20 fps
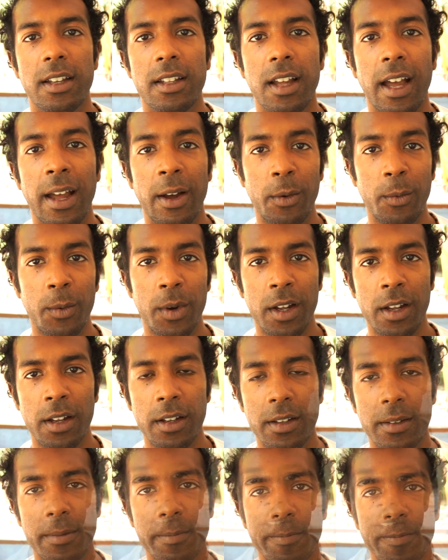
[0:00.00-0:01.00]
our
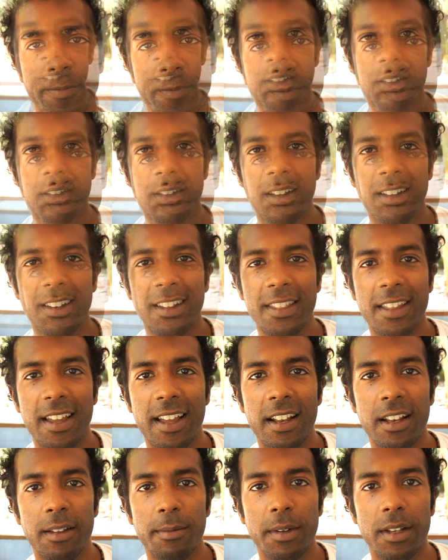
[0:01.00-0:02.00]
work. Another
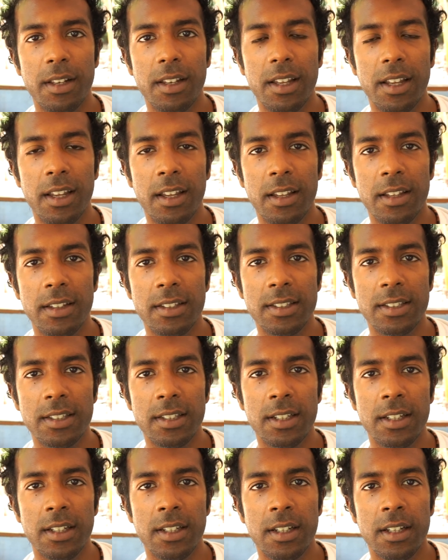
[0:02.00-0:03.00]
element is
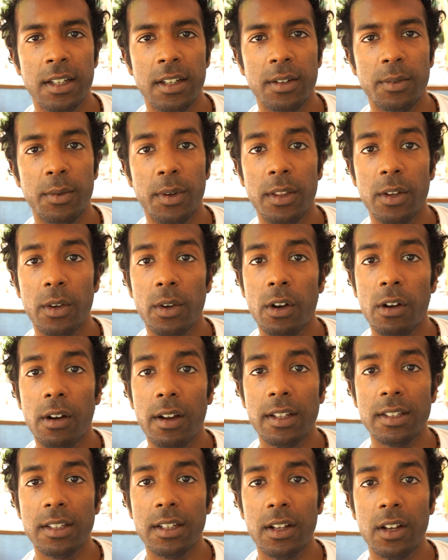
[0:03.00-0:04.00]
whether you're
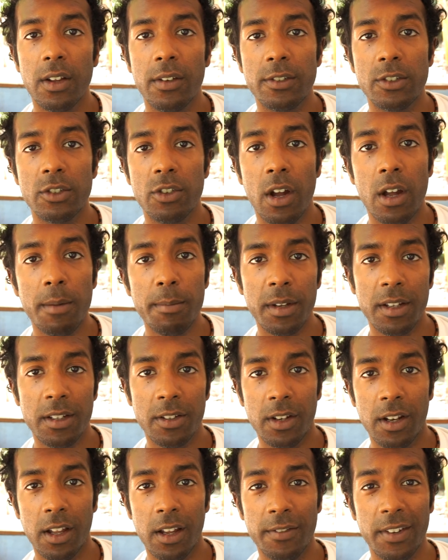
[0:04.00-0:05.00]
creating a lot of drama in
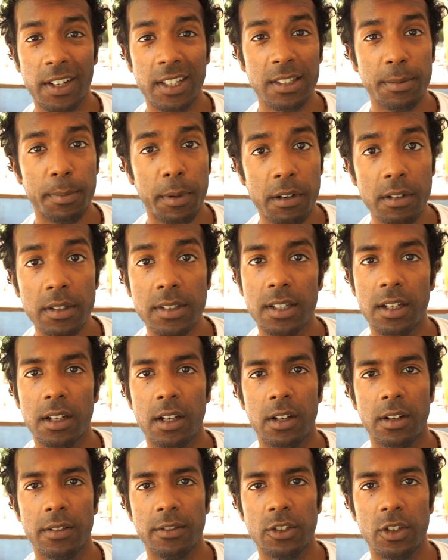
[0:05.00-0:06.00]
your life, experiencing a
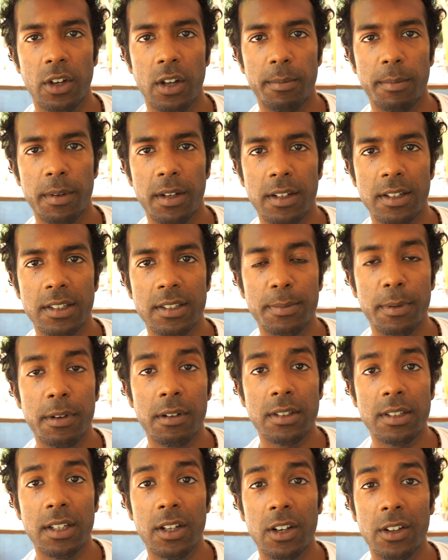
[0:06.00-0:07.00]
lot of drama,
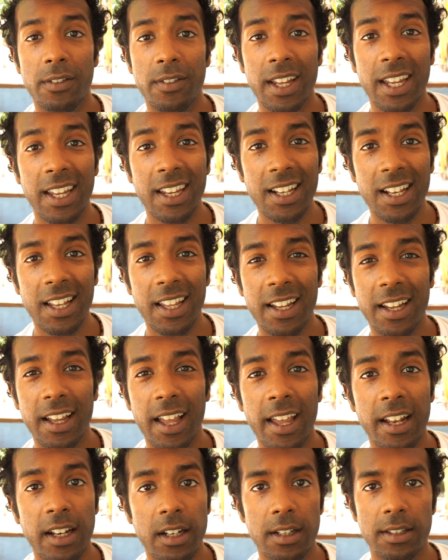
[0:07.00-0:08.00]
experiencing a lot of healing,
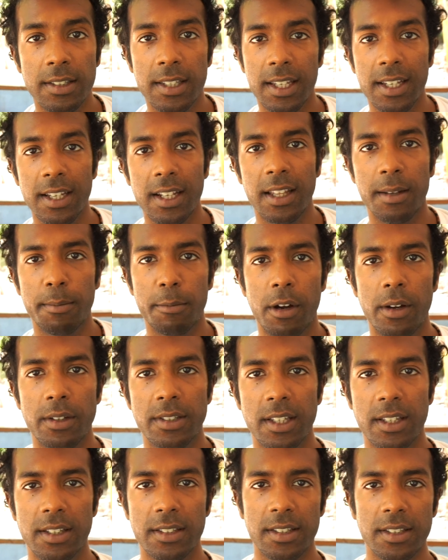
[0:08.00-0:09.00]
endless healing
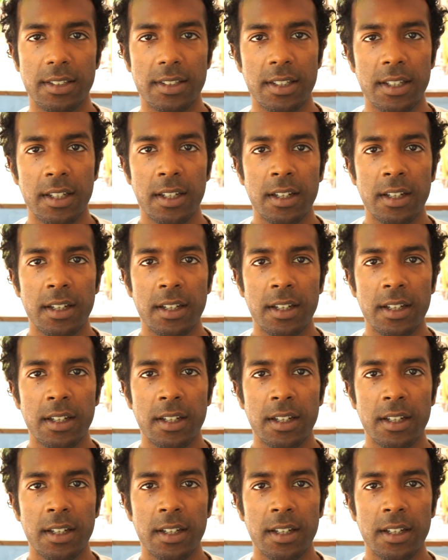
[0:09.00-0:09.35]
processes.